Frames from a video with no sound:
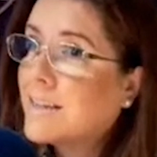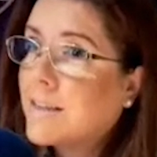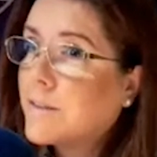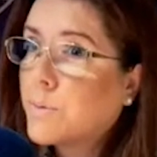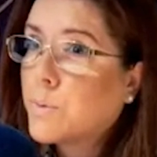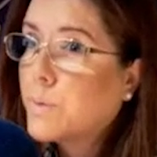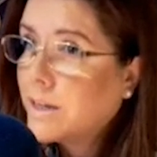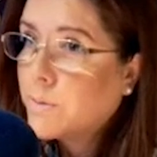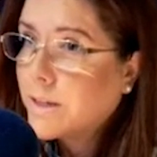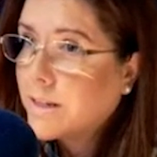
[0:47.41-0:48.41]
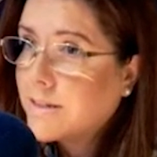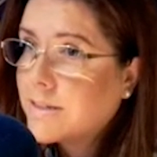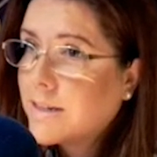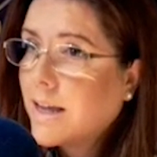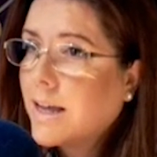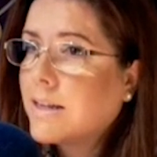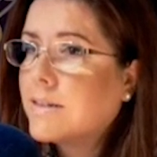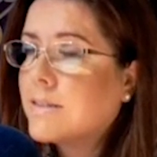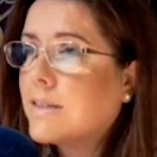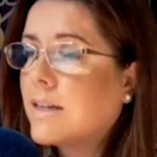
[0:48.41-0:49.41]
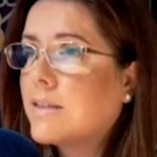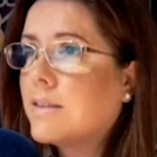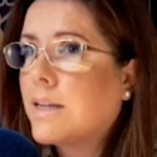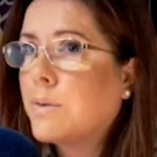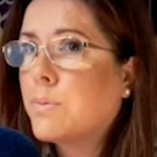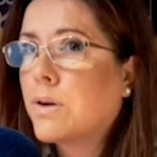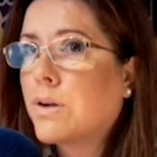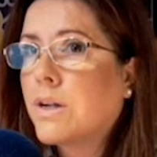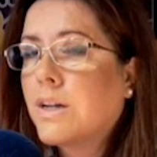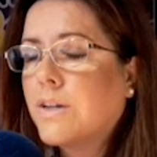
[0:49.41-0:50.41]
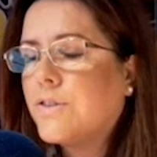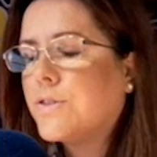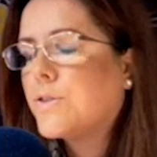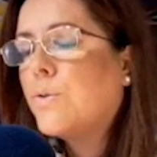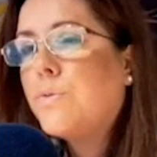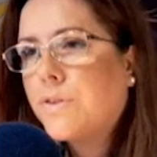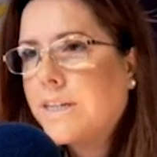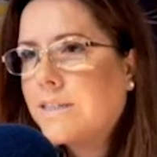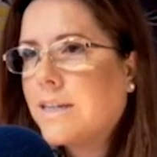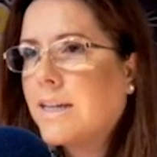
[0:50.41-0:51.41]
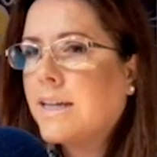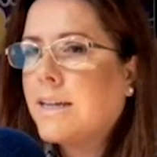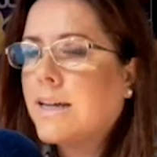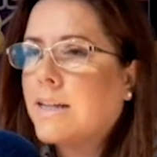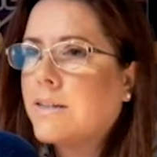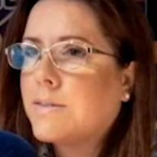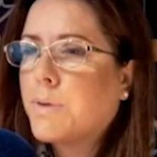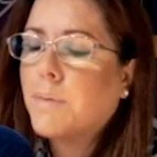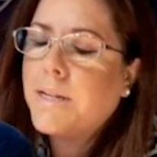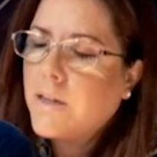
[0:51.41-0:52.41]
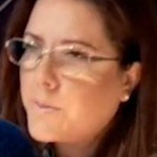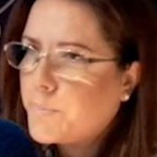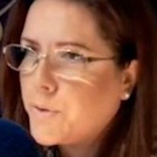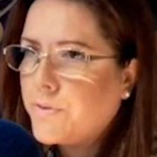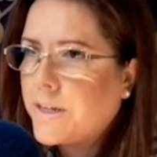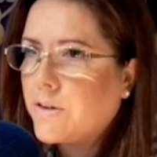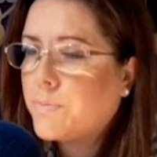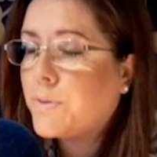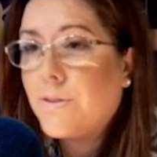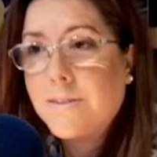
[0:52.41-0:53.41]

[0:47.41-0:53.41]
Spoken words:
thinking that they were weak-willed and that they were just overeating and probably not moving enough,